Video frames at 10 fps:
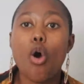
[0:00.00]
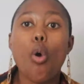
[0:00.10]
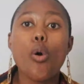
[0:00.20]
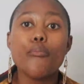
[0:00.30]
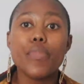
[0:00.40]

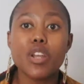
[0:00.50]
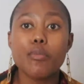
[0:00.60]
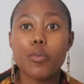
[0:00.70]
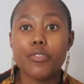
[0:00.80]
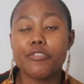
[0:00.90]
Or
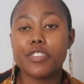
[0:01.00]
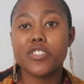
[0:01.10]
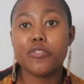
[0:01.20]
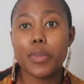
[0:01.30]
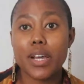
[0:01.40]
minimum
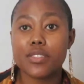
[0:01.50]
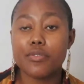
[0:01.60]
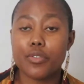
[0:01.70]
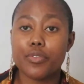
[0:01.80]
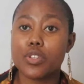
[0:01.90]
50
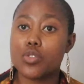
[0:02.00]
bucks for free.